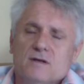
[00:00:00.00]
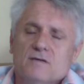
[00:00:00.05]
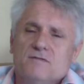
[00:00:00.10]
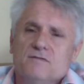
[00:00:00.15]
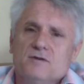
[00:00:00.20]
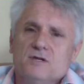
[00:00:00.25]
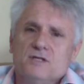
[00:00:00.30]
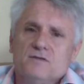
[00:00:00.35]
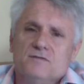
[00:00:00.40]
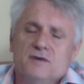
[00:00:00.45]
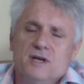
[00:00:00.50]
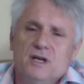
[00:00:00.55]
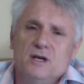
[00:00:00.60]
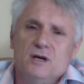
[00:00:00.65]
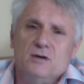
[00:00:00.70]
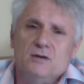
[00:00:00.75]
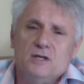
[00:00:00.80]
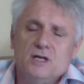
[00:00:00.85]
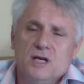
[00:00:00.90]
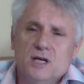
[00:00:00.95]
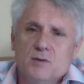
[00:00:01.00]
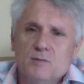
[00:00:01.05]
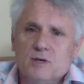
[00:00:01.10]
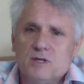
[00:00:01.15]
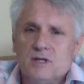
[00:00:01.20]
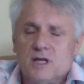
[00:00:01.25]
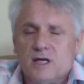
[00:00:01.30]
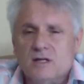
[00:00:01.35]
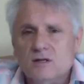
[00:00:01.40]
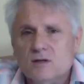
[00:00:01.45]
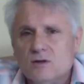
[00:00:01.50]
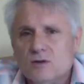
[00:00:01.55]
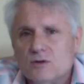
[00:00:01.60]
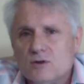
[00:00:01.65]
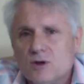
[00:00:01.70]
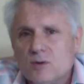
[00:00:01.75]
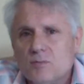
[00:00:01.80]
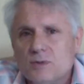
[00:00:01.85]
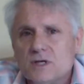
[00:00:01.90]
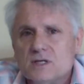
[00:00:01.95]
The first video dealing with technical
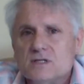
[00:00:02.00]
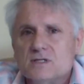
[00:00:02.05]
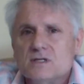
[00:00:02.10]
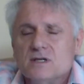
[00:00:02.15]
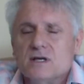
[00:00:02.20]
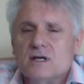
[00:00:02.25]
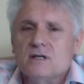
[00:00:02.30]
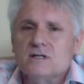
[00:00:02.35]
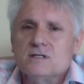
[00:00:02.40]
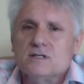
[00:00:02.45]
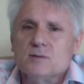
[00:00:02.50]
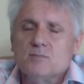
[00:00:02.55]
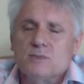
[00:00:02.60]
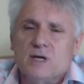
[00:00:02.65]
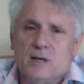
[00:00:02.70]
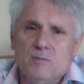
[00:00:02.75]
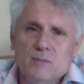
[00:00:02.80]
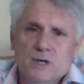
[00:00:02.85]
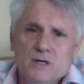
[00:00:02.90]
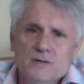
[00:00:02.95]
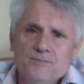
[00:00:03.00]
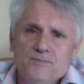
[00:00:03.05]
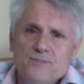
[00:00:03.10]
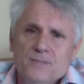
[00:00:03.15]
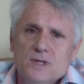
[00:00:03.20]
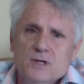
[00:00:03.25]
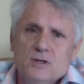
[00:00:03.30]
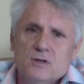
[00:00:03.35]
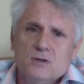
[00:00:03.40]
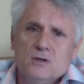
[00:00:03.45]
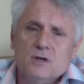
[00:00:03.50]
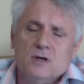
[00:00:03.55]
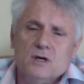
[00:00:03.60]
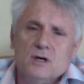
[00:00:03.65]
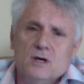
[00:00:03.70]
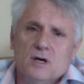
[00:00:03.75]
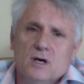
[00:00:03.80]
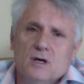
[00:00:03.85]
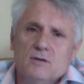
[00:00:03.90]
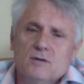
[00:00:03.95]
topics in September
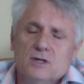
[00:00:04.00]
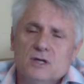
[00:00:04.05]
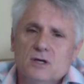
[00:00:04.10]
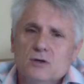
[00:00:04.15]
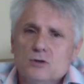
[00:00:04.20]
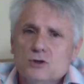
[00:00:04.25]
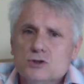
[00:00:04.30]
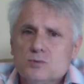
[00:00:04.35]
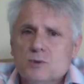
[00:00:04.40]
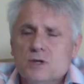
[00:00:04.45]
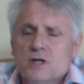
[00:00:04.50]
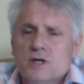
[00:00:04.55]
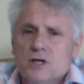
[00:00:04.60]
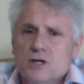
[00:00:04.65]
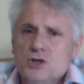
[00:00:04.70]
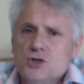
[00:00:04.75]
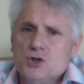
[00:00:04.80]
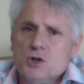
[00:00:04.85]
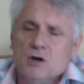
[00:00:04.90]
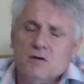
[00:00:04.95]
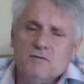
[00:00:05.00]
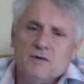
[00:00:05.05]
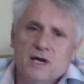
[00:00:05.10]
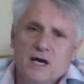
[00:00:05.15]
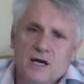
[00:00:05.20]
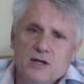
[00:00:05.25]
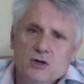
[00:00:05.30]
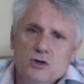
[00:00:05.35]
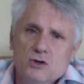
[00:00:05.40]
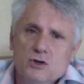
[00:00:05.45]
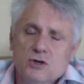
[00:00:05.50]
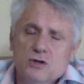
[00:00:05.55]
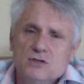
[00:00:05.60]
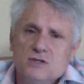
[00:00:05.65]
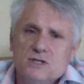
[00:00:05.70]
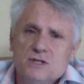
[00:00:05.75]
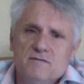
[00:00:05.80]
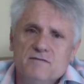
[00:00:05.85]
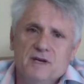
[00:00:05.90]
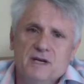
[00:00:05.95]
deals with the issue of can you
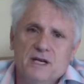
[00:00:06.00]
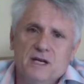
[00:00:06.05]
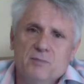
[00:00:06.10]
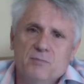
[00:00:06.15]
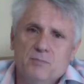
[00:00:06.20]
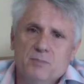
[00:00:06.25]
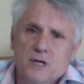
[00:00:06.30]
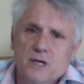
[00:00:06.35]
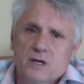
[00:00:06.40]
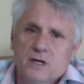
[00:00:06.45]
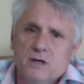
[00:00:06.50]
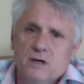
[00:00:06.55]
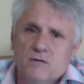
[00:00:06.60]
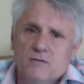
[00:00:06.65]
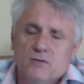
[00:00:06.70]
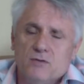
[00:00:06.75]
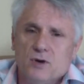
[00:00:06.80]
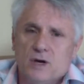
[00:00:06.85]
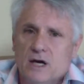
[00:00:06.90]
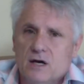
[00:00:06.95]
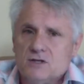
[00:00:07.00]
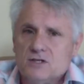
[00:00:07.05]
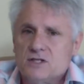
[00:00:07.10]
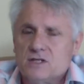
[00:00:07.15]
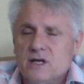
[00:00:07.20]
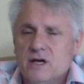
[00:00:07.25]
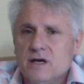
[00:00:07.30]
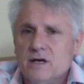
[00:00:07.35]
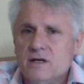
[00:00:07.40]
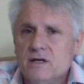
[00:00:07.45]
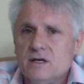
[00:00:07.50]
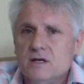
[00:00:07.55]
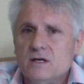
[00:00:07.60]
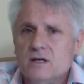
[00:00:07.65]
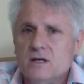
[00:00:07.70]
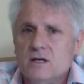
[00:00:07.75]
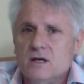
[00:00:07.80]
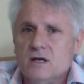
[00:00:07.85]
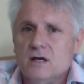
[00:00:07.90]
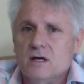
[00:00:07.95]
use the VDP for
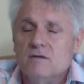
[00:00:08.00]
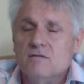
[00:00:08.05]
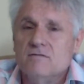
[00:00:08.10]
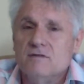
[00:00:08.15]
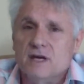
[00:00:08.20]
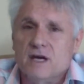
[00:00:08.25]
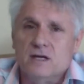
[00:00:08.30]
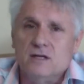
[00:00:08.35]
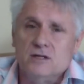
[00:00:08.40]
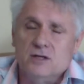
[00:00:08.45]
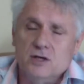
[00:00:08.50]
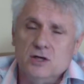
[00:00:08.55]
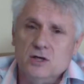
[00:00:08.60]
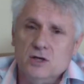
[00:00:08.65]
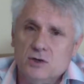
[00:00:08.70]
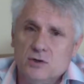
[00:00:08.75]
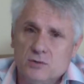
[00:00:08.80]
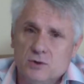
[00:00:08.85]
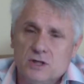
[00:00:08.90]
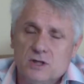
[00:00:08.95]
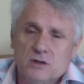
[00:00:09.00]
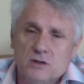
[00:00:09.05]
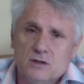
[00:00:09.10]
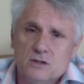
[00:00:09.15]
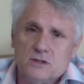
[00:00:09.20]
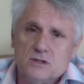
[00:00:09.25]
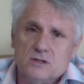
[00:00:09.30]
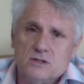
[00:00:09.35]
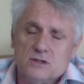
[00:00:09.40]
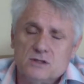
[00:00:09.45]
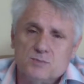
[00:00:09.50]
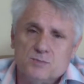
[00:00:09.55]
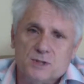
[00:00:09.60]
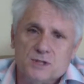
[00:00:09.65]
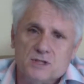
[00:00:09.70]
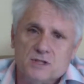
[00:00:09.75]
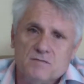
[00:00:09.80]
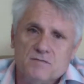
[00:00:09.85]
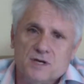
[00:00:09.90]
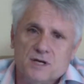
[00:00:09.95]
outstanding VAT returns
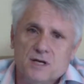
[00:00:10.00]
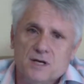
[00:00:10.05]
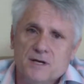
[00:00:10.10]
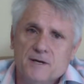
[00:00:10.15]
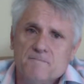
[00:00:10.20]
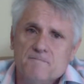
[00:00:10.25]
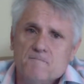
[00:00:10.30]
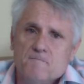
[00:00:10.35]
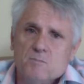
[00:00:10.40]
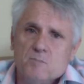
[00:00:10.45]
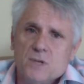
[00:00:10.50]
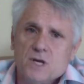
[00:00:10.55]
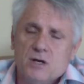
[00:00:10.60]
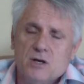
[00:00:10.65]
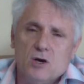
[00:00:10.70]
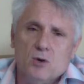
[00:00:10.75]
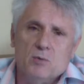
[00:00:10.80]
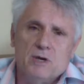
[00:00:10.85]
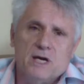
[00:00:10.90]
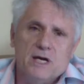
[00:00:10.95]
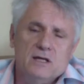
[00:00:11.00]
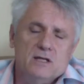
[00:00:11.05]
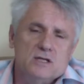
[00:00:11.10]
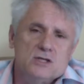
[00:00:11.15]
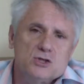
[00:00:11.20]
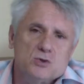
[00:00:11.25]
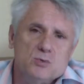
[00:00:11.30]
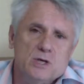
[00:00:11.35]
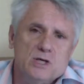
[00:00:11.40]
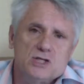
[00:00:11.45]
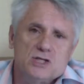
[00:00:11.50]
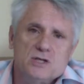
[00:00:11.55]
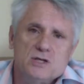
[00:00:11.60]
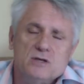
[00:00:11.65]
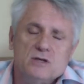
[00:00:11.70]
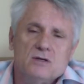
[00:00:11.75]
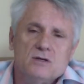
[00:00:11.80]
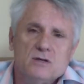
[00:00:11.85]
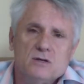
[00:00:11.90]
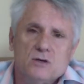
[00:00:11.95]
specifically. Now we get this
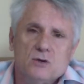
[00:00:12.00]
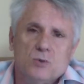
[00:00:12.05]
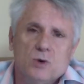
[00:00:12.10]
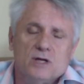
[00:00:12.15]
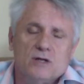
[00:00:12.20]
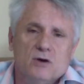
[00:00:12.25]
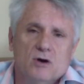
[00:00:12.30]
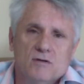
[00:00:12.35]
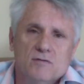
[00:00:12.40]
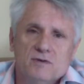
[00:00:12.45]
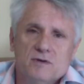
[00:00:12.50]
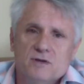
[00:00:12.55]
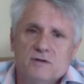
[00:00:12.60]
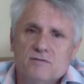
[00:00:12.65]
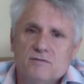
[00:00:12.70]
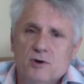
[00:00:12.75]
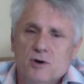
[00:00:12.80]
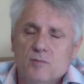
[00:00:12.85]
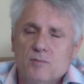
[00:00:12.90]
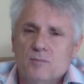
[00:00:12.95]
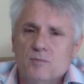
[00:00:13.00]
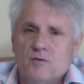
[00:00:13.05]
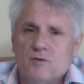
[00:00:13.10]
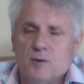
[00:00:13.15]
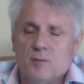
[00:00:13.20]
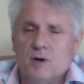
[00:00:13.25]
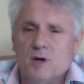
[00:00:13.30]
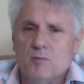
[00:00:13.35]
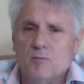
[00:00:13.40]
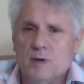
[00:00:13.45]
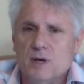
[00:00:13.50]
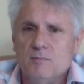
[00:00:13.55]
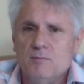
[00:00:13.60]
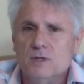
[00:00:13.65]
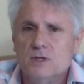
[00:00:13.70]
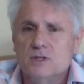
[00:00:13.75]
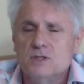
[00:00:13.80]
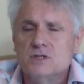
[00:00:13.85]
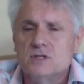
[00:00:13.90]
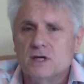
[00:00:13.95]
question quite often from our
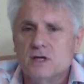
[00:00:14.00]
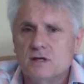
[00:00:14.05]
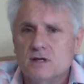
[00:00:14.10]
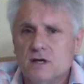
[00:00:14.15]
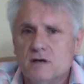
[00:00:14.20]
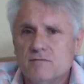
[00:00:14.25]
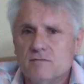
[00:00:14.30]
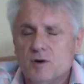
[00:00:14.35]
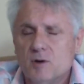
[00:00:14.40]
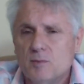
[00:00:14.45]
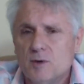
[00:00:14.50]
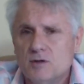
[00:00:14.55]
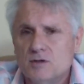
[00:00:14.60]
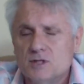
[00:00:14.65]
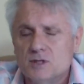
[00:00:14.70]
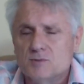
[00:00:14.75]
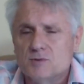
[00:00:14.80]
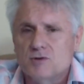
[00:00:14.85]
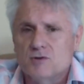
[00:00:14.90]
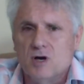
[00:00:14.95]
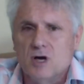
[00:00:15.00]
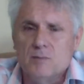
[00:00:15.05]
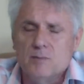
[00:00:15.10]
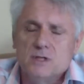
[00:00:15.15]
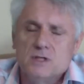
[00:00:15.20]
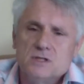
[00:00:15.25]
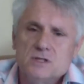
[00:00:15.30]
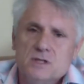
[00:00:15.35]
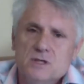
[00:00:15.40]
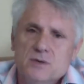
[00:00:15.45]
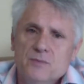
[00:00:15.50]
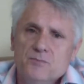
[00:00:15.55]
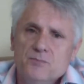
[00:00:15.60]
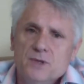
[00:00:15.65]
members and from our subscribers.